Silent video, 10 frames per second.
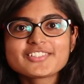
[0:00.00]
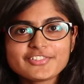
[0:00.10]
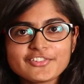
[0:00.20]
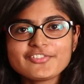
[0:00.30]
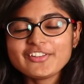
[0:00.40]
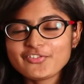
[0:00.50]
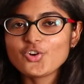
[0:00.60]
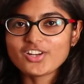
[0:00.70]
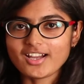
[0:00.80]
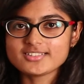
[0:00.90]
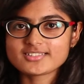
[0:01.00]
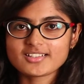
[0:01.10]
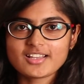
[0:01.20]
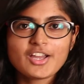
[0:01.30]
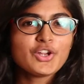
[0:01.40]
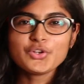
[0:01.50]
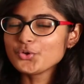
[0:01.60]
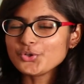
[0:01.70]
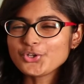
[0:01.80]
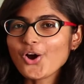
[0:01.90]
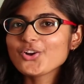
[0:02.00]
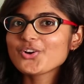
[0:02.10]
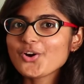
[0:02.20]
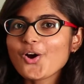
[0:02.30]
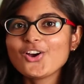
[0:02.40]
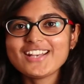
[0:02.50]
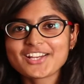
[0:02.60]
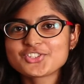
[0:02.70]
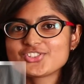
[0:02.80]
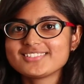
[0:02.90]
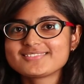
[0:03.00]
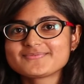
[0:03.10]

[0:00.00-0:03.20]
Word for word: 54 hours. No talk, all action.